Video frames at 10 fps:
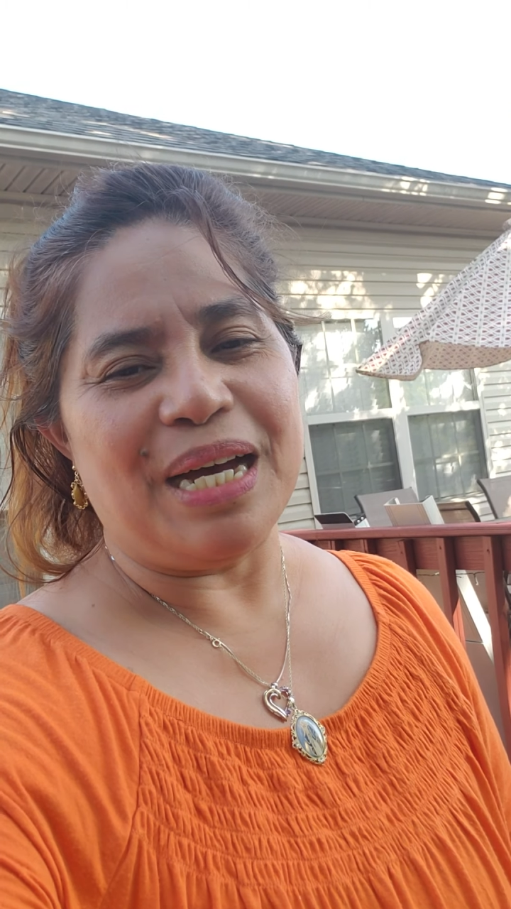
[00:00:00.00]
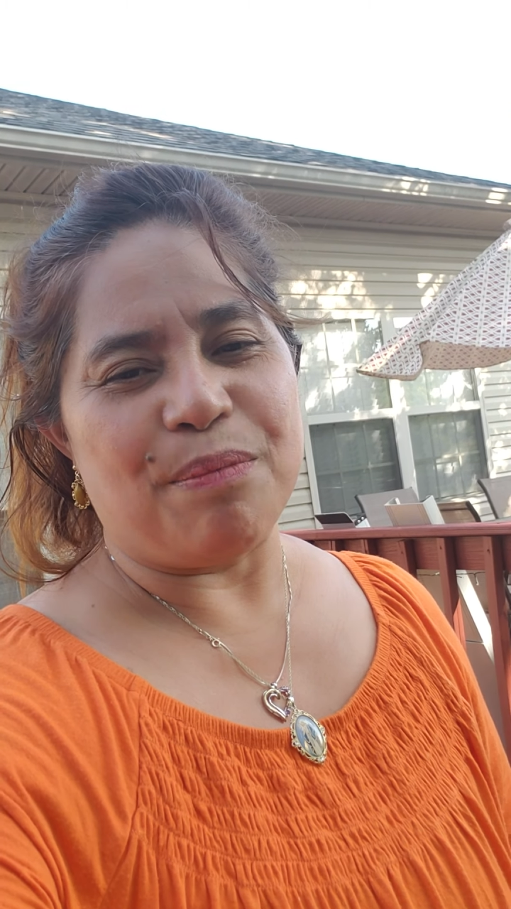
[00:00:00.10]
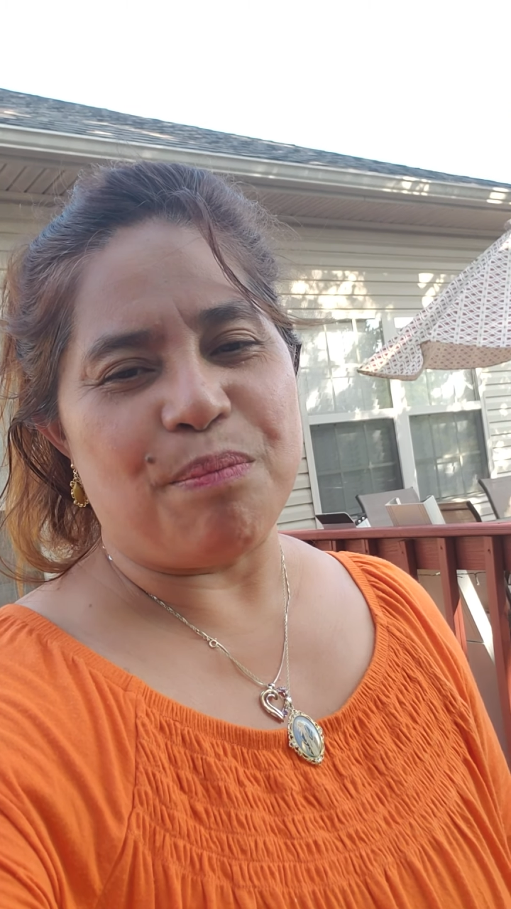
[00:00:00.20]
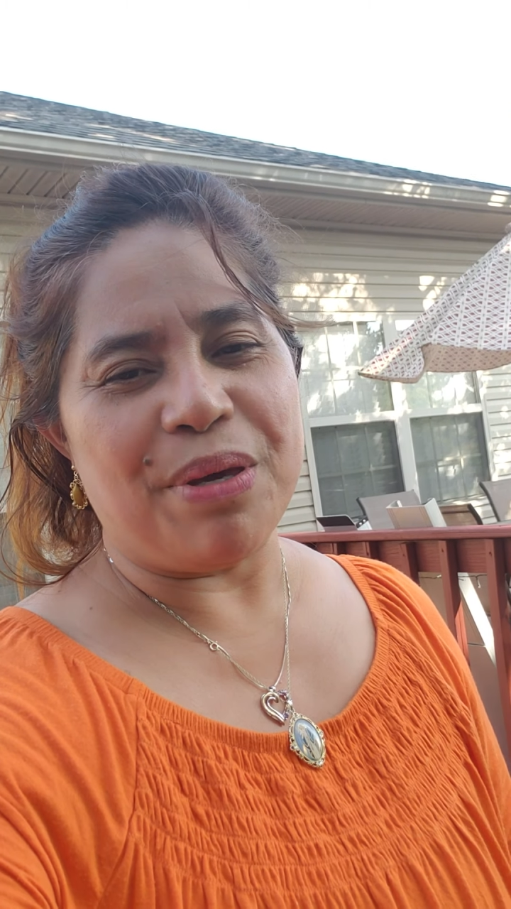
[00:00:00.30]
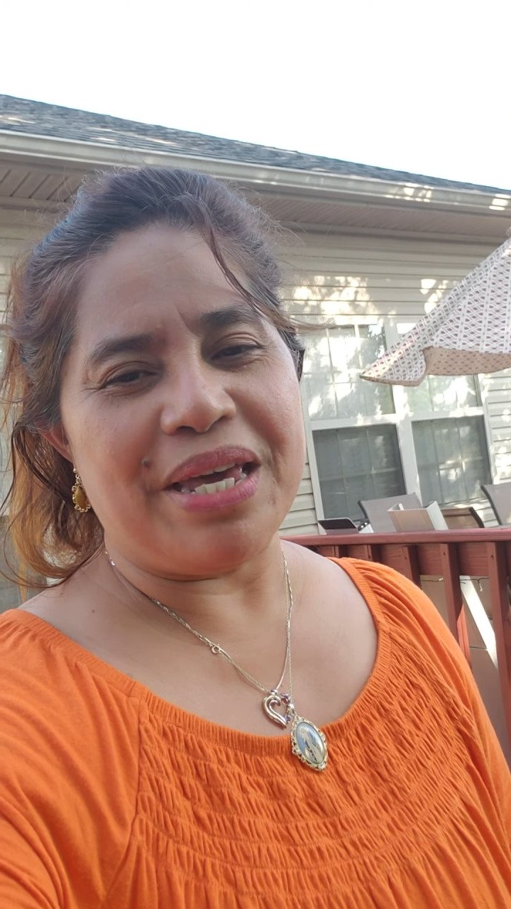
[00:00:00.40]
a
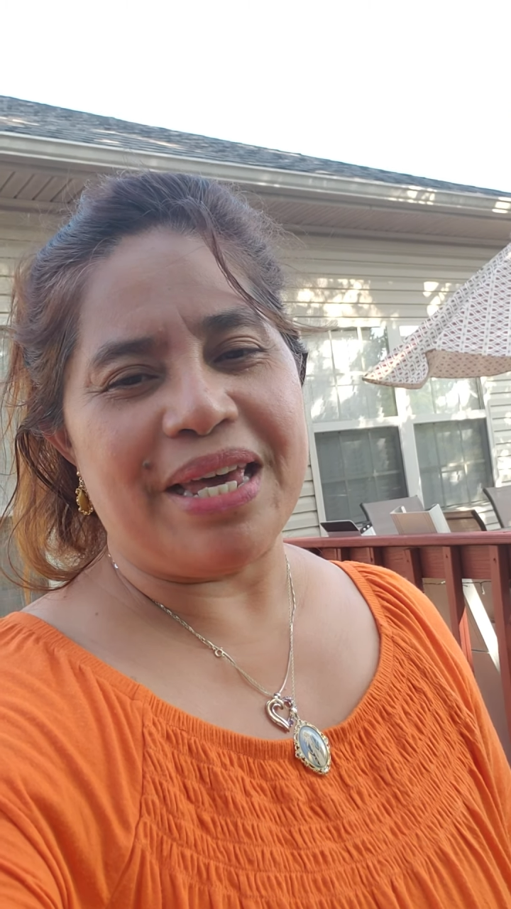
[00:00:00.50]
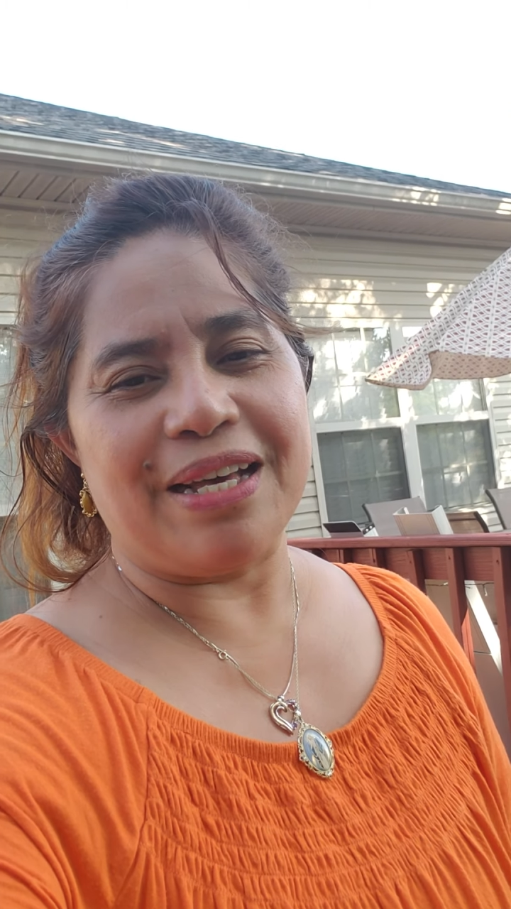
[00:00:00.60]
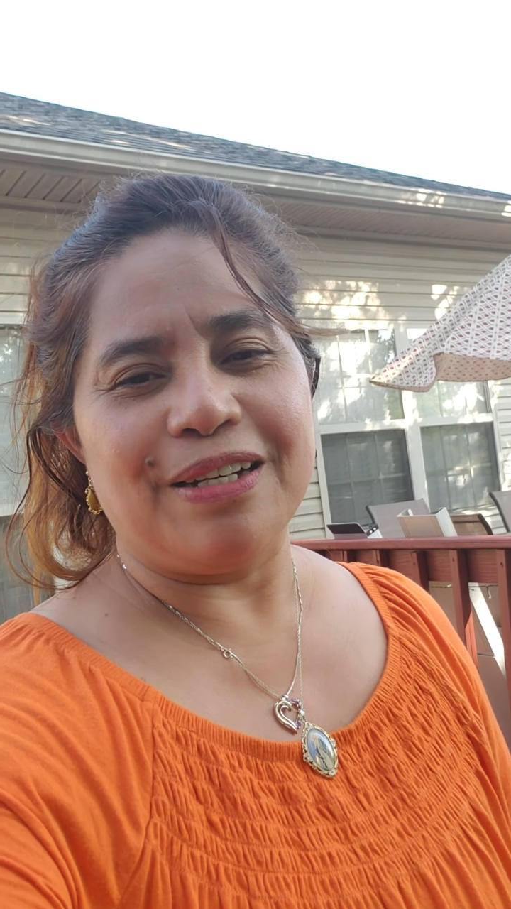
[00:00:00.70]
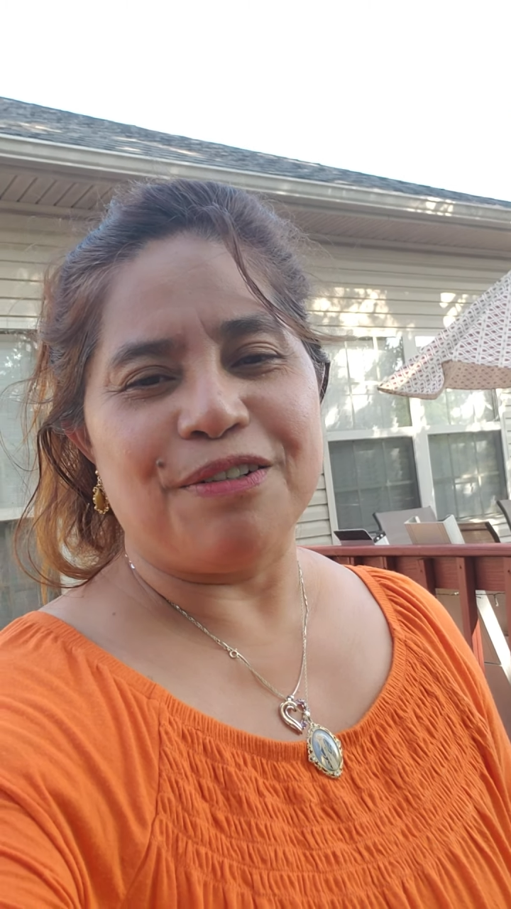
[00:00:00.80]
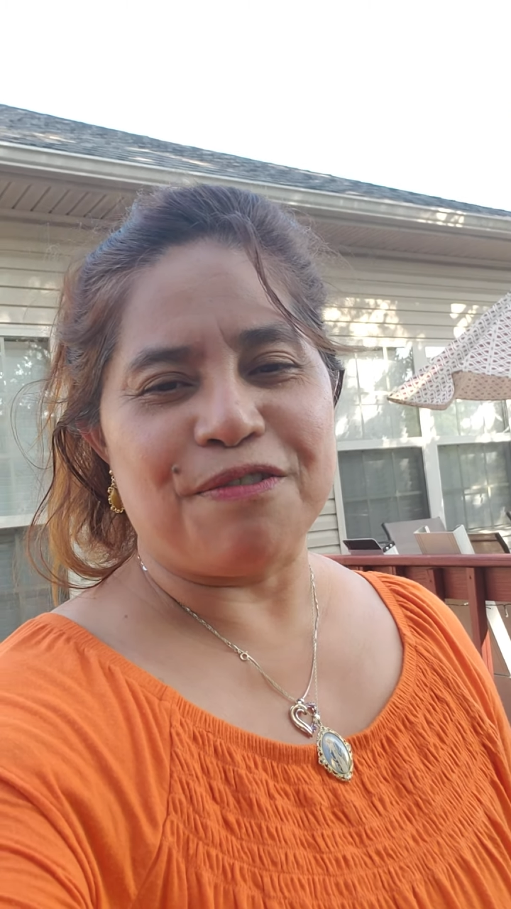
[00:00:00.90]

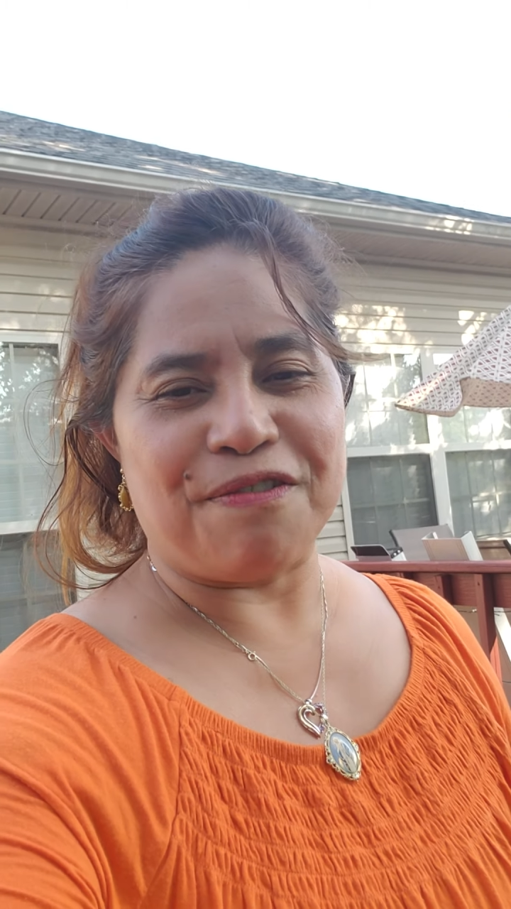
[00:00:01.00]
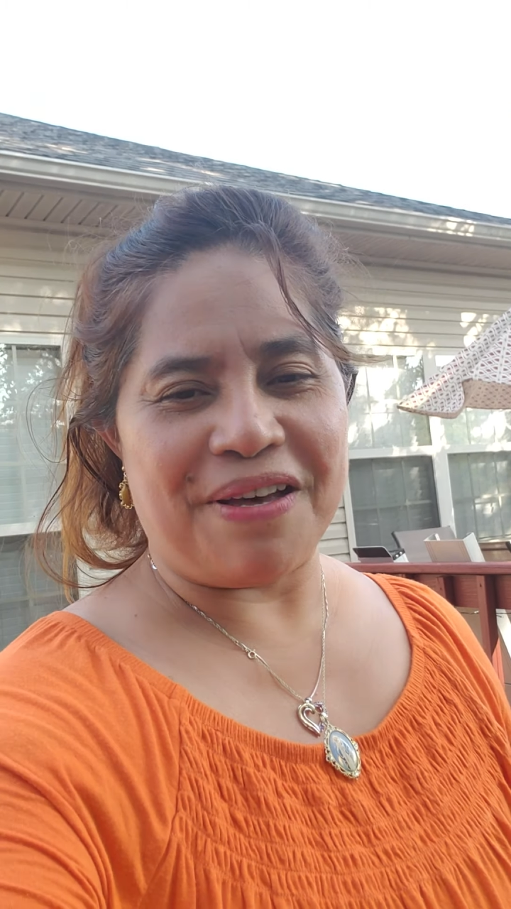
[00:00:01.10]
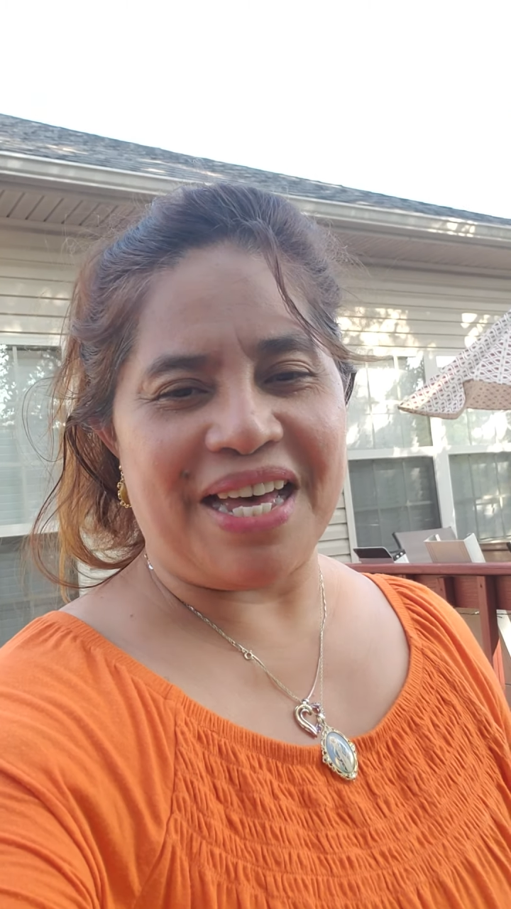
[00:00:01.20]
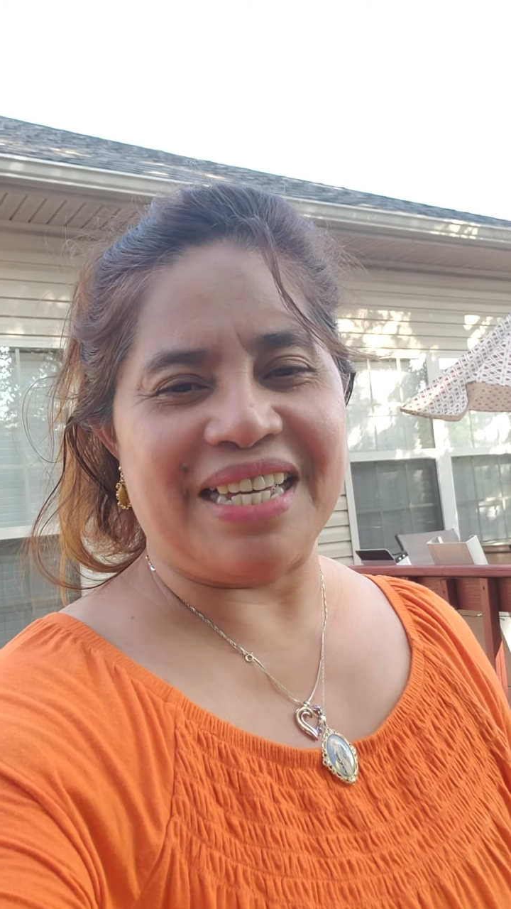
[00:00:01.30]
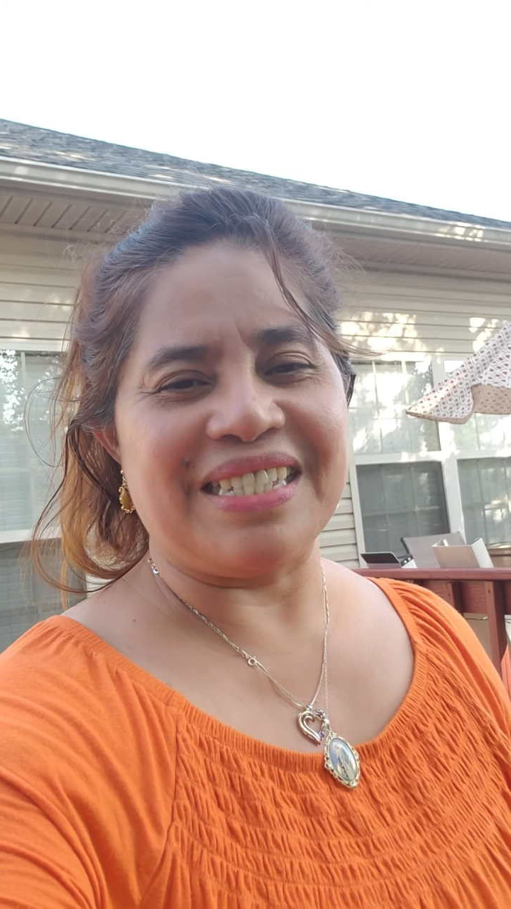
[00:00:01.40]
big
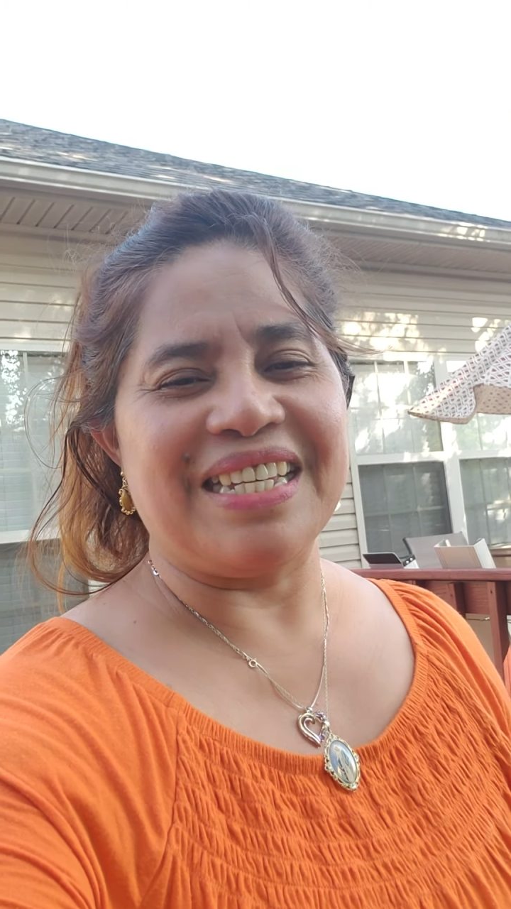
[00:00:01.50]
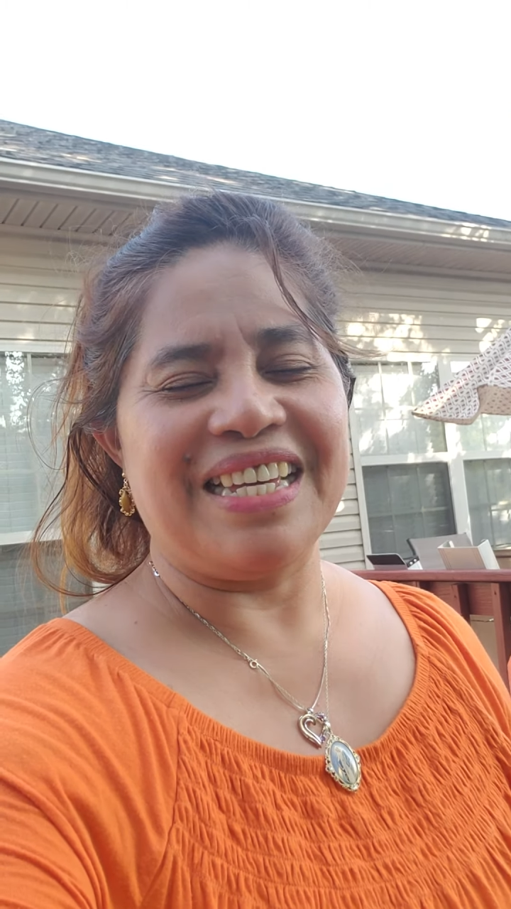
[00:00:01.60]
fat